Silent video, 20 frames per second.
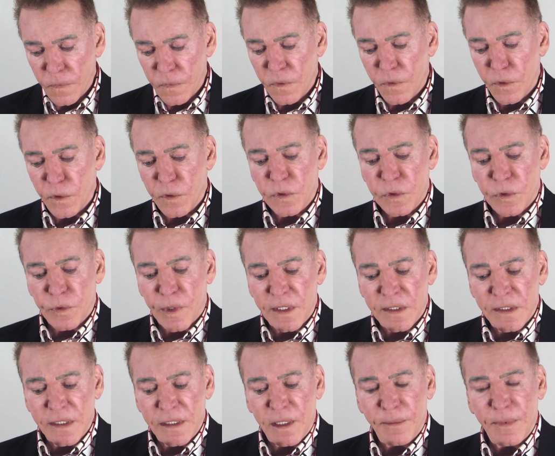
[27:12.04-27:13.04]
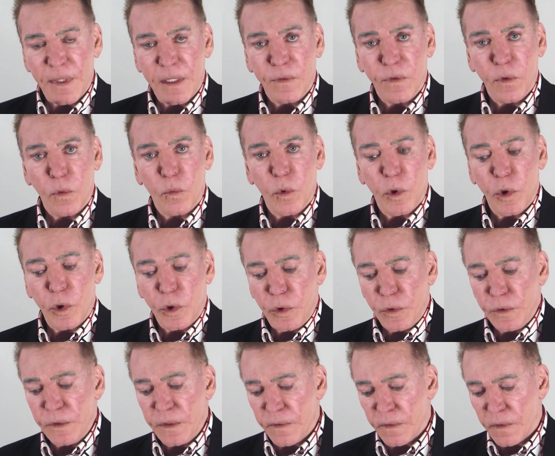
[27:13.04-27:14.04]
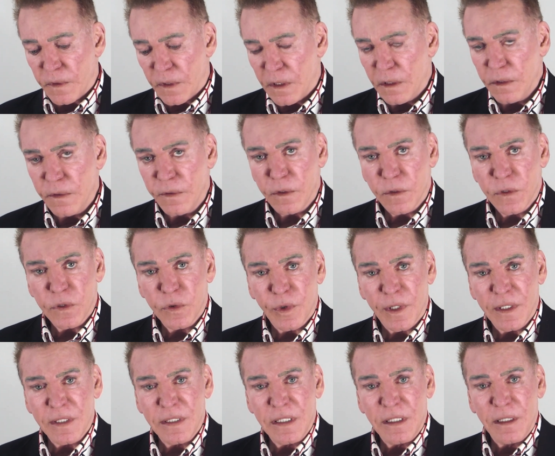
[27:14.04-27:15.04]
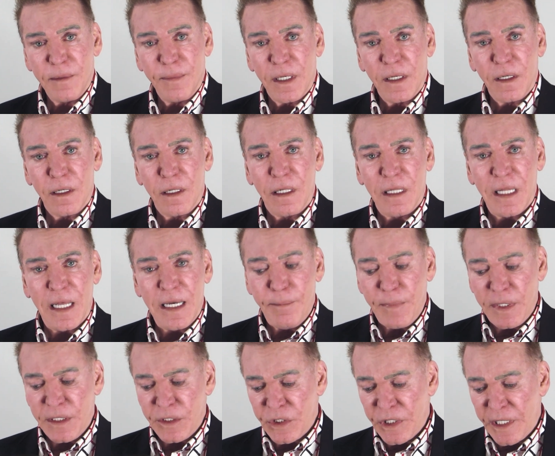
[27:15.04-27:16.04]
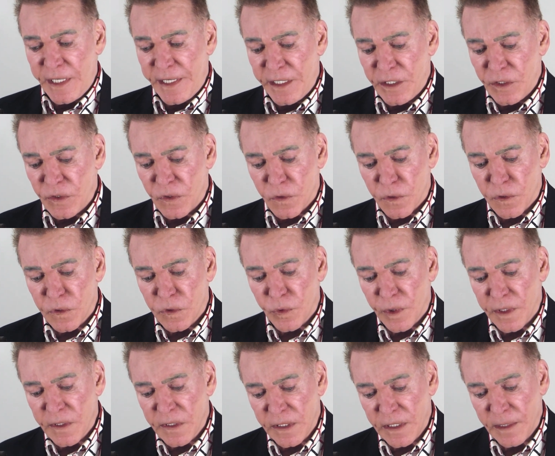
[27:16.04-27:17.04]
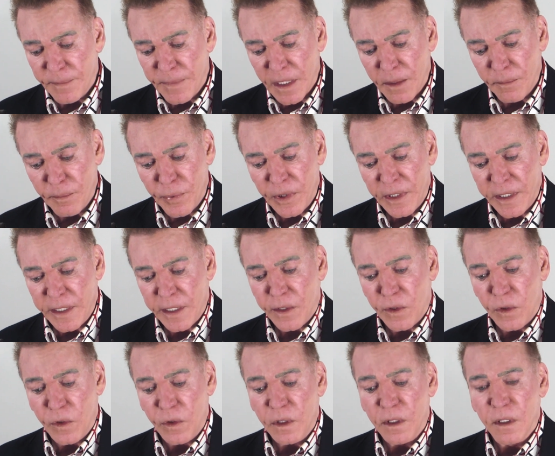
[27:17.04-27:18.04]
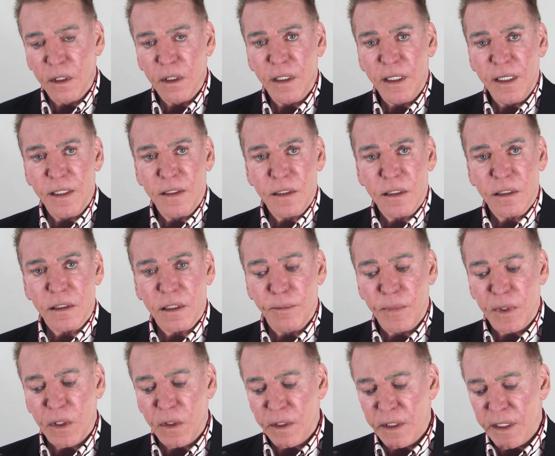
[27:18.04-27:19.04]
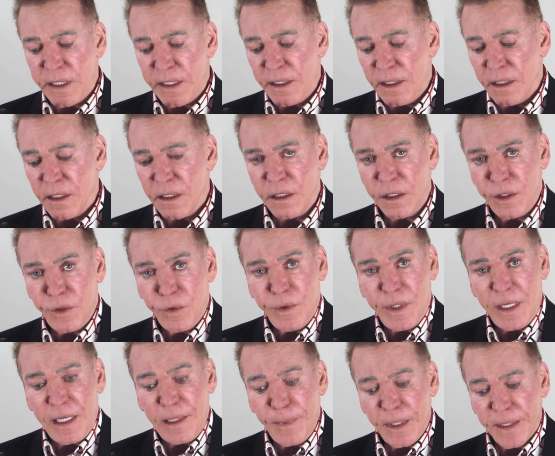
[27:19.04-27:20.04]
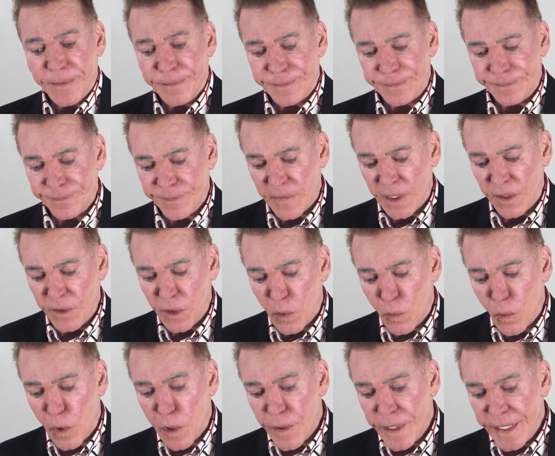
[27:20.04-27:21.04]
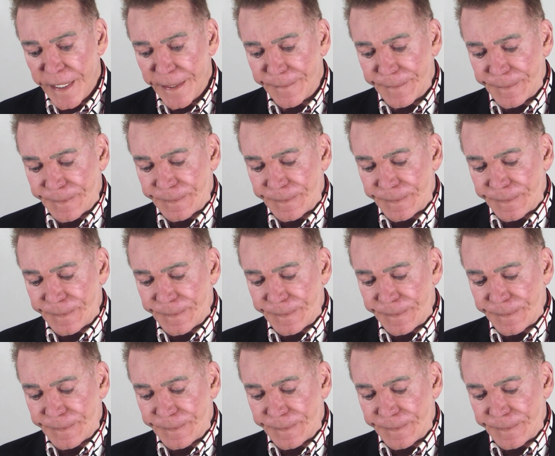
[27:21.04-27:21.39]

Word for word: They're stressing about the world. They're stressing about climate change. They're stressing about political instability. You name it. They're worrying.